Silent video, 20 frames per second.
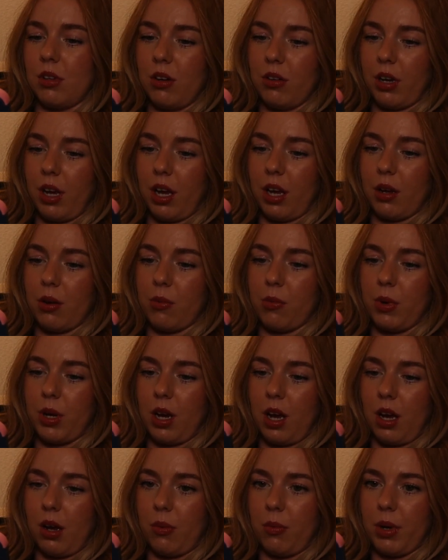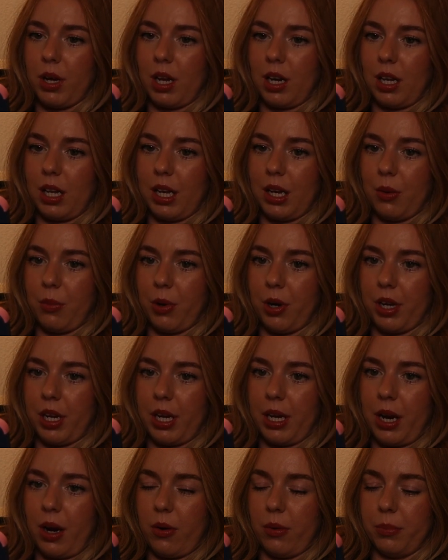Okay, we got a lady
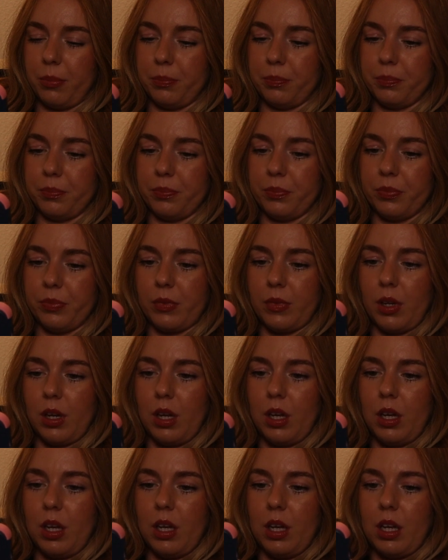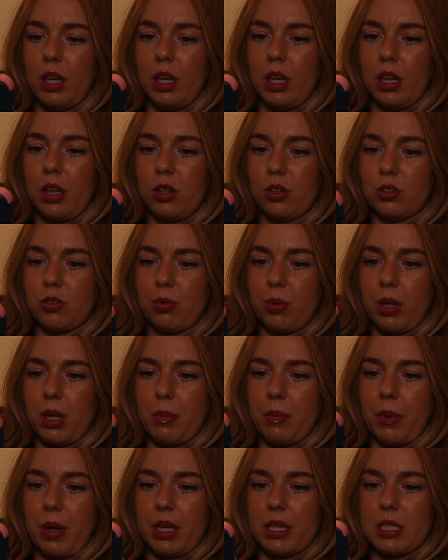working out. Looks
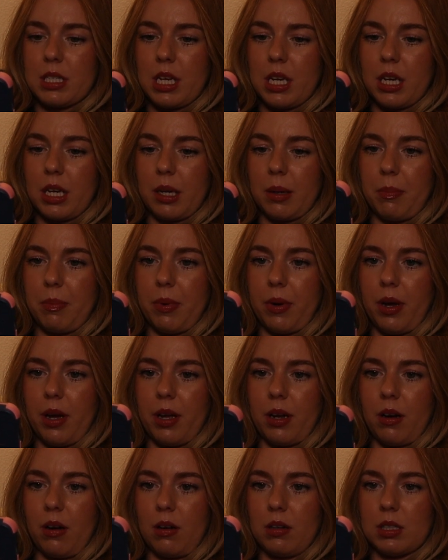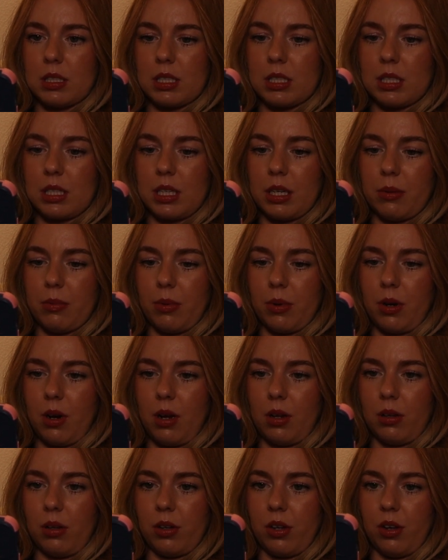really basic, but honestly, we're
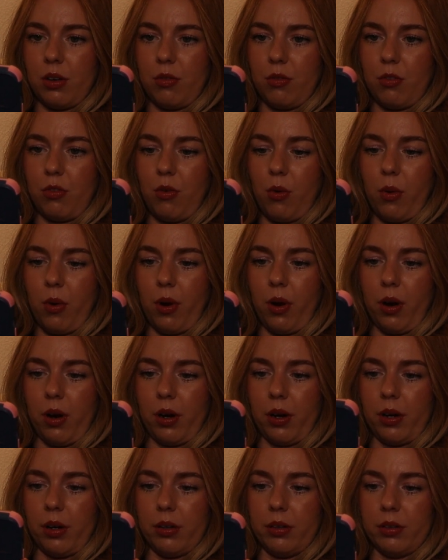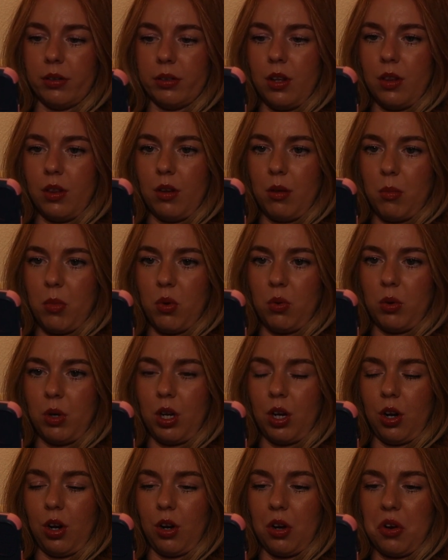not looking for the moon
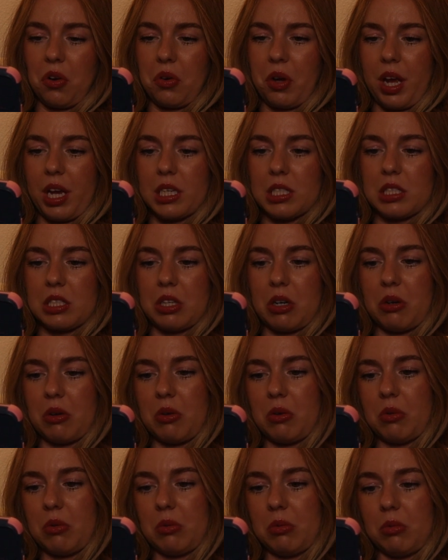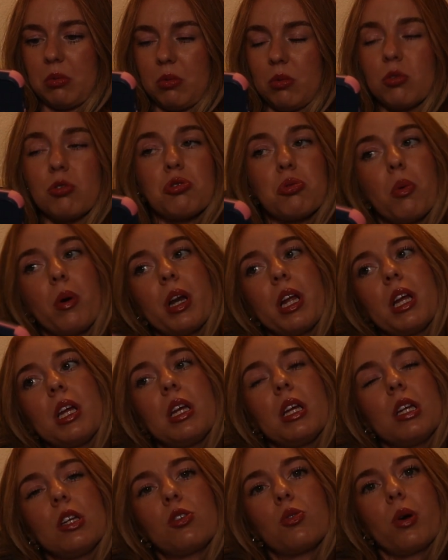here. Okay, so
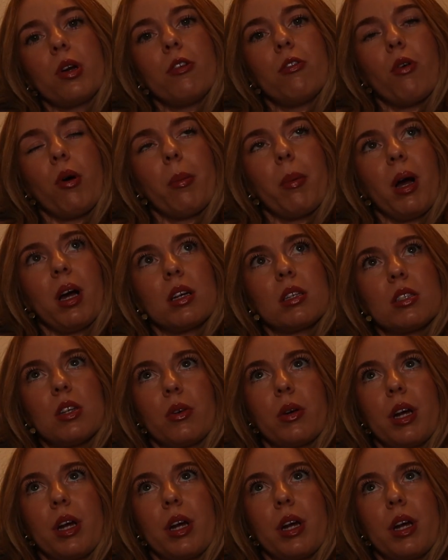24 bucks.